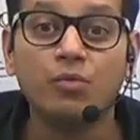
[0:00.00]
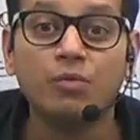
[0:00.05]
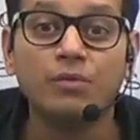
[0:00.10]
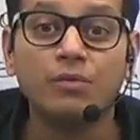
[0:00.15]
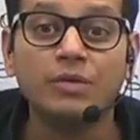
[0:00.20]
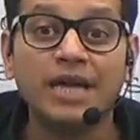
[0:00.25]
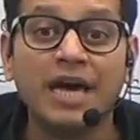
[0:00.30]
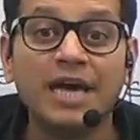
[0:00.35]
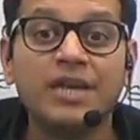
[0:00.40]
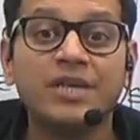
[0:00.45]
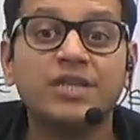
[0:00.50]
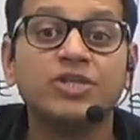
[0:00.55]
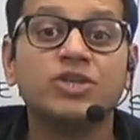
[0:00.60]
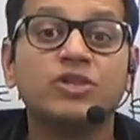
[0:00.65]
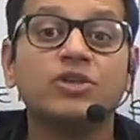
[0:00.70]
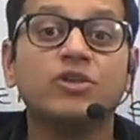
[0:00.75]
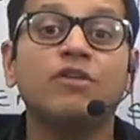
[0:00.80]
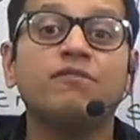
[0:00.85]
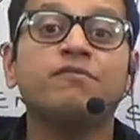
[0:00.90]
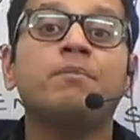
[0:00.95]

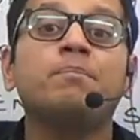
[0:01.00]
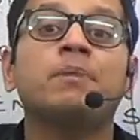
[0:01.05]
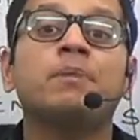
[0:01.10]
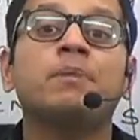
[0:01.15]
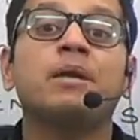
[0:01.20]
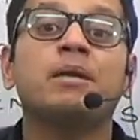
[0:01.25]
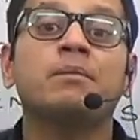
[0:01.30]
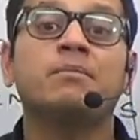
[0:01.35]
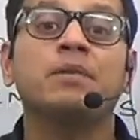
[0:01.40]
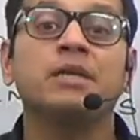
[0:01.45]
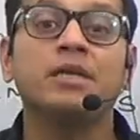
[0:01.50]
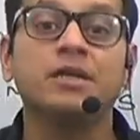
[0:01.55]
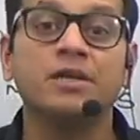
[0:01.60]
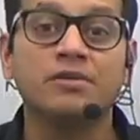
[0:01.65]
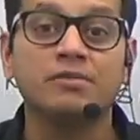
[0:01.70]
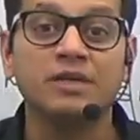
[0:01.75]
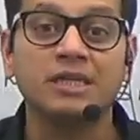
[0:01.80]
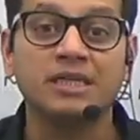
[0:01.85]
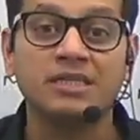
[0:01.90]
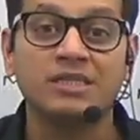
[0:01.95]
direction of a permanent
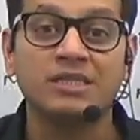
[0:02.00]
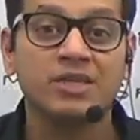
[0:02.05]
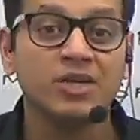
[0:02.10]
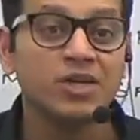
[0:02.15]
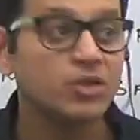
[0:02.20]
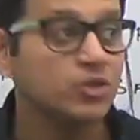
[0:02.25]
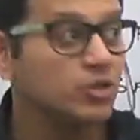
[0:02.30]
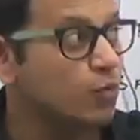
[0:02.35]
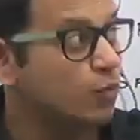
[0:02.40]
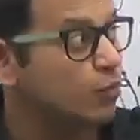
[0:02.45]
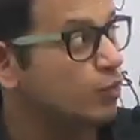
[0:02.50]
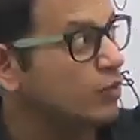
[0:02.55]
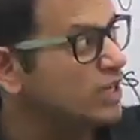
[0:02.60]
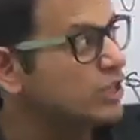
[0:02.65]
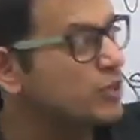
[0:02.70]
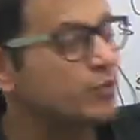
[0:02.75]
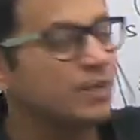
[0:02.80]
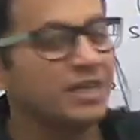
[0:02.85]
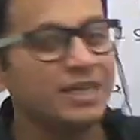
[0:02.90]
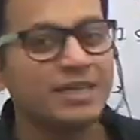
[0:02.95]
winds. So
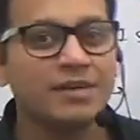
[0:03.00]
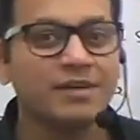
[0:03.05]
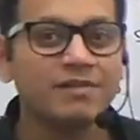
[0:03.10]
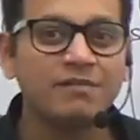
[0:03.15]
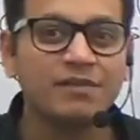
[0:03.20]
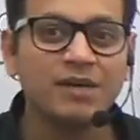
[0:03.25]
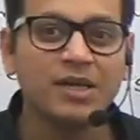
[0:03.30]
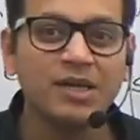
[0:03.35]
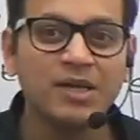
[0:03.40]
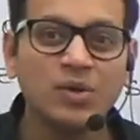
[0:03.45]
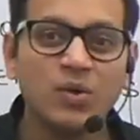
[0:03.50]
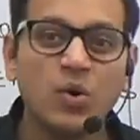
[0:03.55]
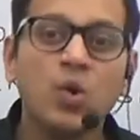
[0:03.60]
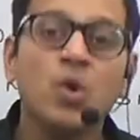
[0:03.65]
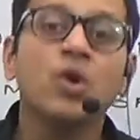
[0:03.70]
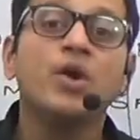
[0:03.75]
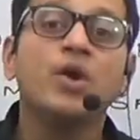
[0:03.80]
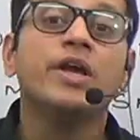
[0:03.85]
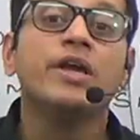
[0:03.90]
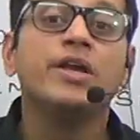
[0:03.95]
west wind drift le lo,
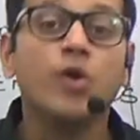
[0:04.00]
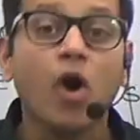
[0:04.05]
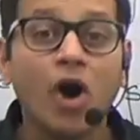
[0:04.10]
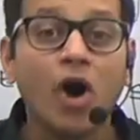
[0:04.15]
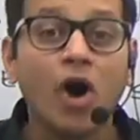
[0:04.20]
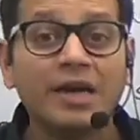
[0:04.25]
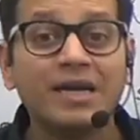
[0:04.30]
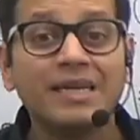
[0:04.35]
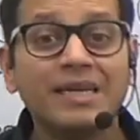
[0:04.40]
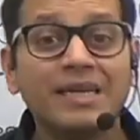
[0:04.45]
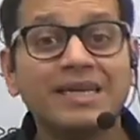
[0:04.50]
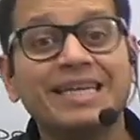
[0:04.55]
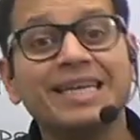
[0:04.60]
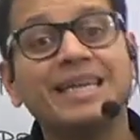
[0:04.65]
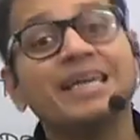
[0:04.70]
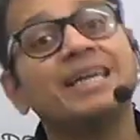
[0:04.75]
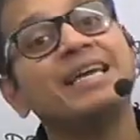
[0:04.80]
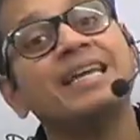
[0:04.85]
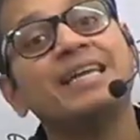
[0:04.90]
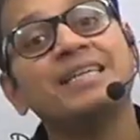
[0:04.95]
or
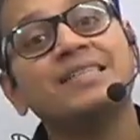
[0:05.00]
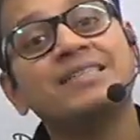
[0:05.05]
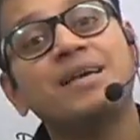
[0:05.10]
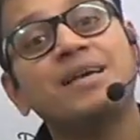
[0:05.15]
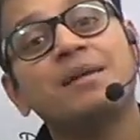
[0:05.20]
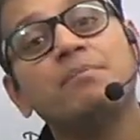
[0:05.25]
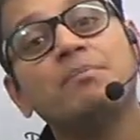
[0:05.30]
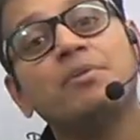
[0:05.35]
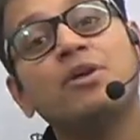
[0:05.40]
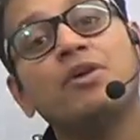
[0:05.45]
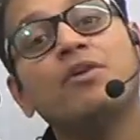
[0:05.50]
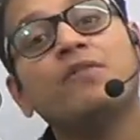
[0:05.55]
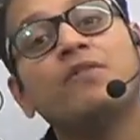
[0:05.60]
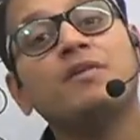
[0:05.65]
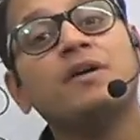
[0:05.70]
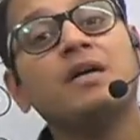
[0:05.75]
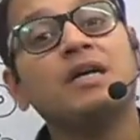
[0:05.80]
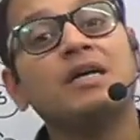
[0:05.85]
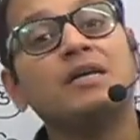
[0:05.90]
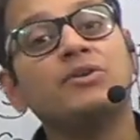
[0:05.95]
take an example of
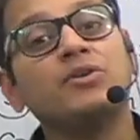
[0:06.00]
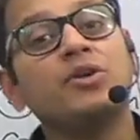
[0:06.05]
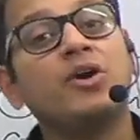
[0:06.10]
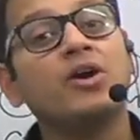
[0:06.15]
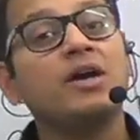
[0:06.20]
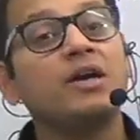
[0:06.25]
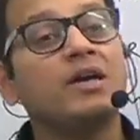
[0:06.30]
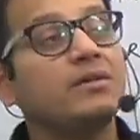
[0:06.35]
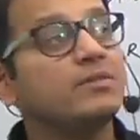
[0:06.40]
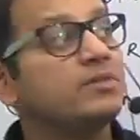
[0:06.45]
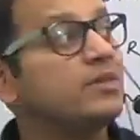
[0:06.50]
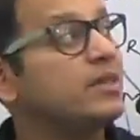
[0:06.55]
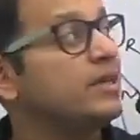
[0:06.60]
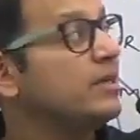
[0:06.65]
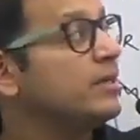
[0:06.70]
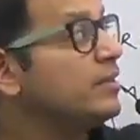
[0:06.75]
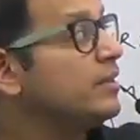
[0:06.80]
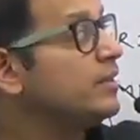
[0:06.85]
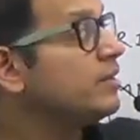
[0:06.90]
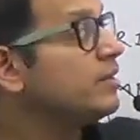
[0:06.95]

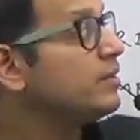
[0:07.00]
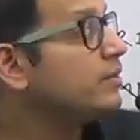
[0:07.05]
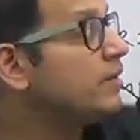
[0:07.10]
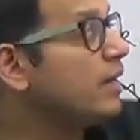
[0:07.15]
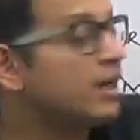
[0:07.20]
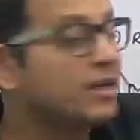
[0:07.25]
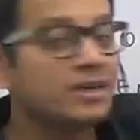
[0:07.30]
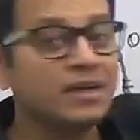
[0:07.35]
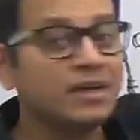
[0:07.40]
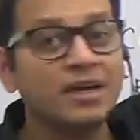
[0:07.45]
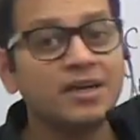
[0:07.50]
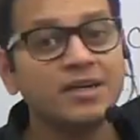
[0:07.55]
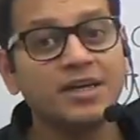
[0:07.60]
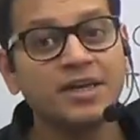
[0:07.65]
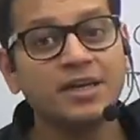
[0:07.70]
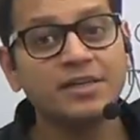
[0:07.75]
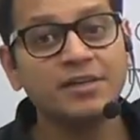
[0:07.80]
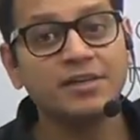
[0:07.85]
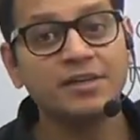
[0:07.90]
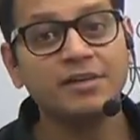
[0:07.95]
the
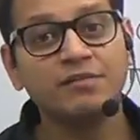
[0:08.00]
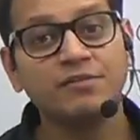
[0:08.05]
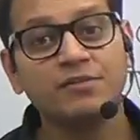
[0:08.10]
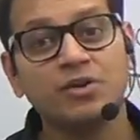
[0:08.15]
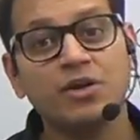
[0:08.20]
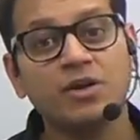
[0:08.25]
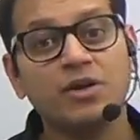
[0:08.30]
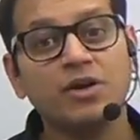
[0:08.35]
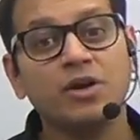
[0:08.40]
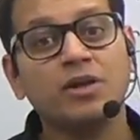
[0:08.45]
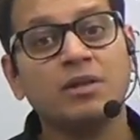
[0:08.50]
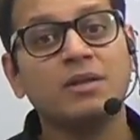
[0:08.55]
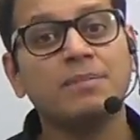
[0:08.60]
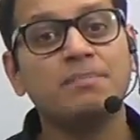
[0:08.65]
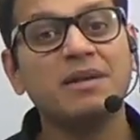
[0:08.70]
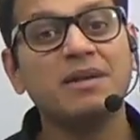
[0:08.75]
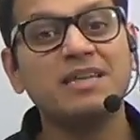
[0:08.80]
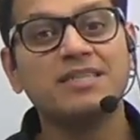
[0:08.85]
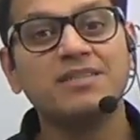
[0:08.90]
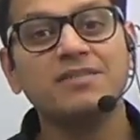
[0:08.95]
Atlantic drift or the
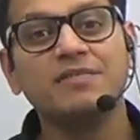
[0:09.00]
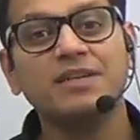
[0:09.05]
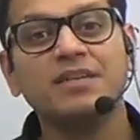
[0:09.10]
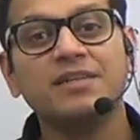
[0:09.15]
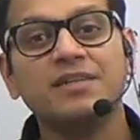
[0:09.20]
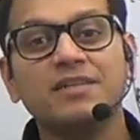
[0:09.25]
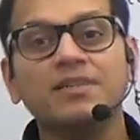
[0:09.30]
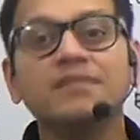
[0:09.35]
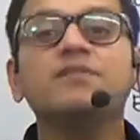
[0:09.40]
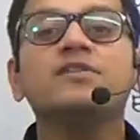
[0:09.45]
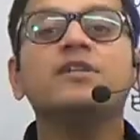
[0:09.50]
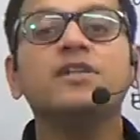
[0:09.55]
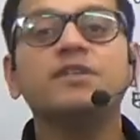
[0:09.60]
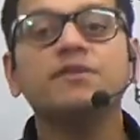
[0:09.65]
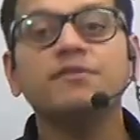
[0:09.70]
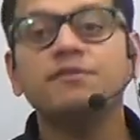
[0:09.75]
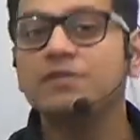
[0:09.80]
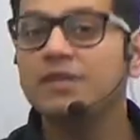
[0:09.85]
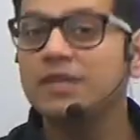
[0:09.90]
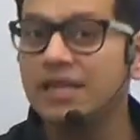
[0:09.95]
Pacific drift, the
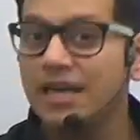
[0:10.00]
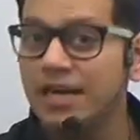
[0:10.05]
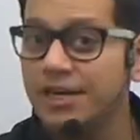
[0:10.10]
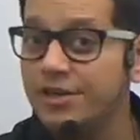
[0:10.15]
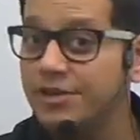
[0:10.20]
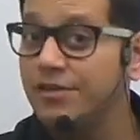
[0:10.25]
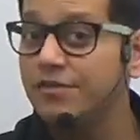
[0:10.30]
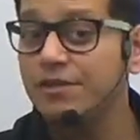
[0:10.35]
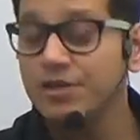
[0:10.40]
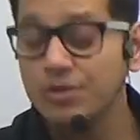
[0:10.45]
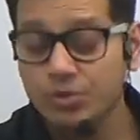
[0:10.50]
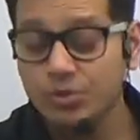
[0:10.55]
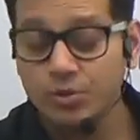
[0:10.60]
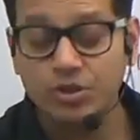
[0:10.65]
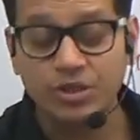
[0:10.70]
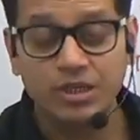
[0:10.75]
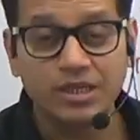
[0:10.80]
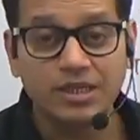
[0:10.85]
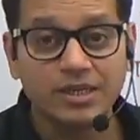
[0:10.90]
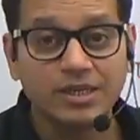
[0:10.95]
different kind of an
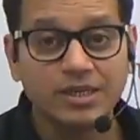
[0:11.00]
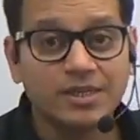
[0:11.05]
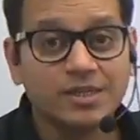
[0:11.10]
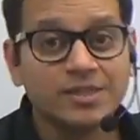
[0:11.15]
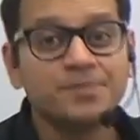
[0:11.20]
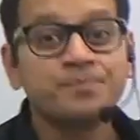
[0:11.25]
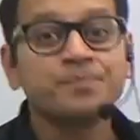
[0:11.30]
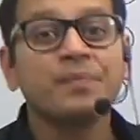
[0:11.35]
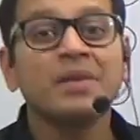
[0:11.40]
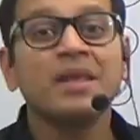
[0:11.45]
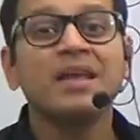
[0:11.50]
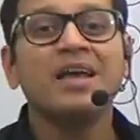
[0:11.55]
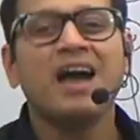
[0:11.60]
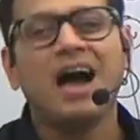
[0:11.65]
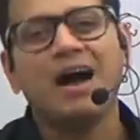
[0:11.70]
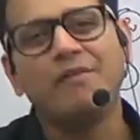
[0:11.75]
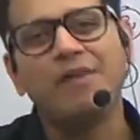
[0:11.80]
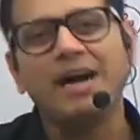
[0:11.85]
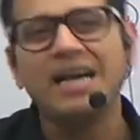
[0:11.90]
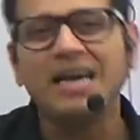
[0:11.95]
ocean currents.
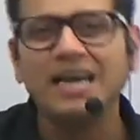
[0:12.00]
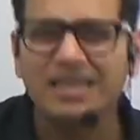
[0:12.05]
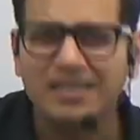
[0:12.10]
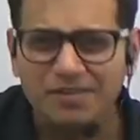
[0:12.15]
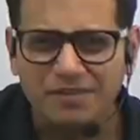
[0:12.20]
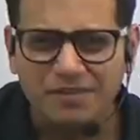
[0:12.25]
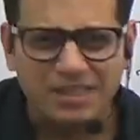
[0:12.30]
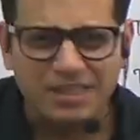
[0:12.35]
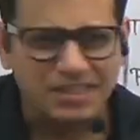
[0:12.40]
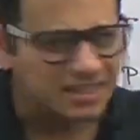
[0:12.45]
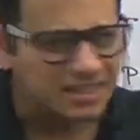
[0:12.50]
Why are the winds